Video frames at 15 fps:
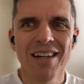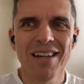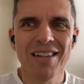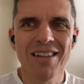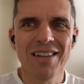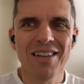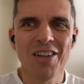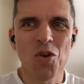
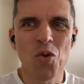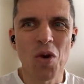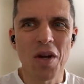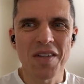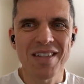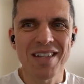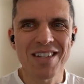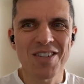there was
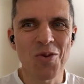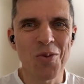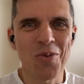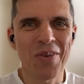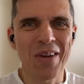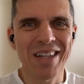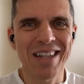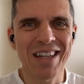this whole
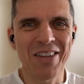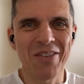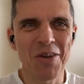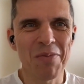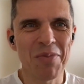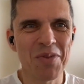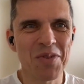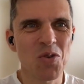thing that
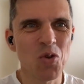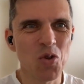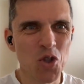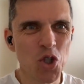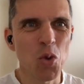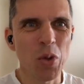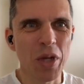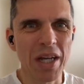developers called
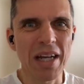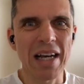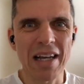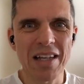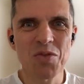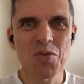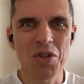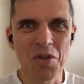chewing
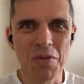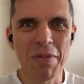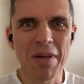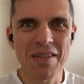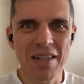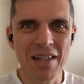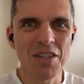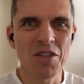glass, where you
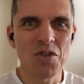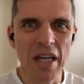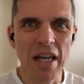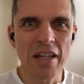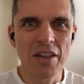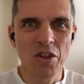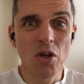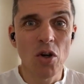basically just had
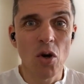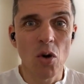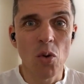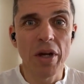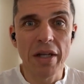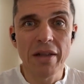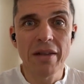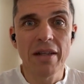to go
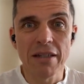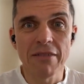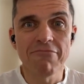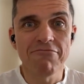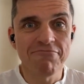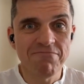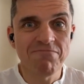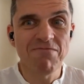in
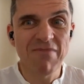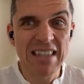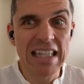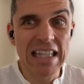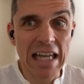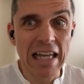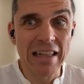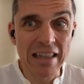
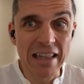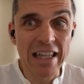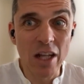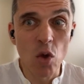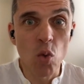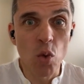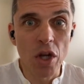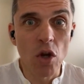and deal
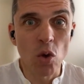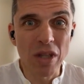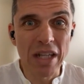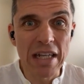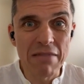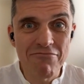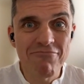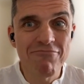with all the
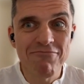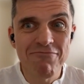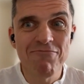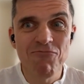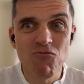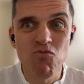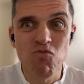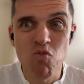
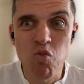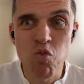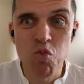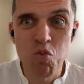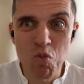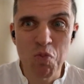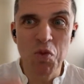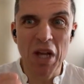
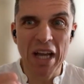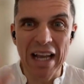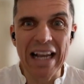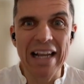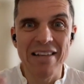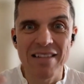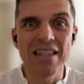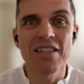
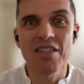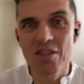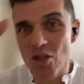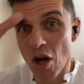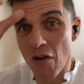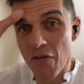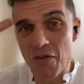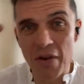crazy
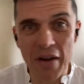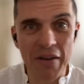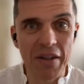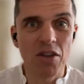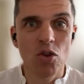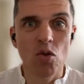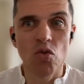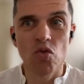stuff of having
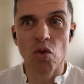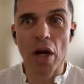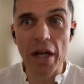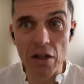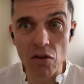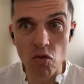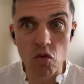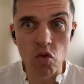to write
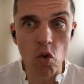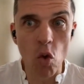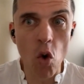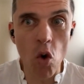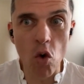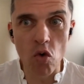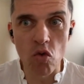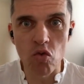
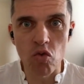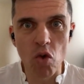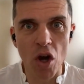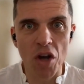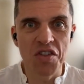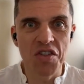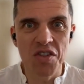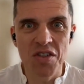raw
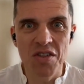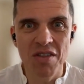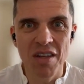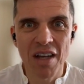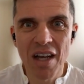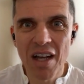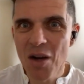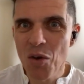Rust
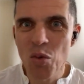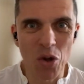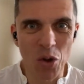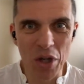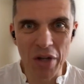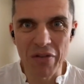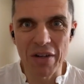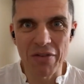without
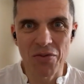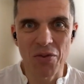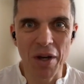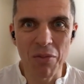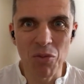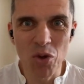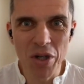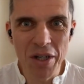even a
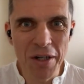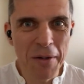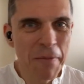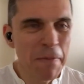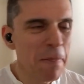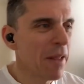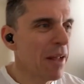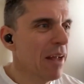framework.
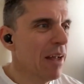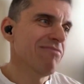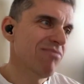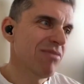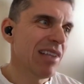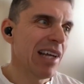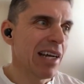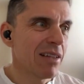
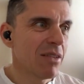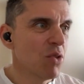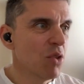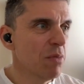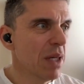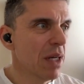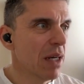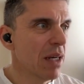That could
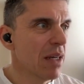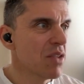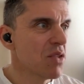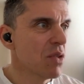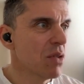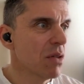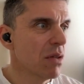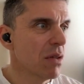be a lesson.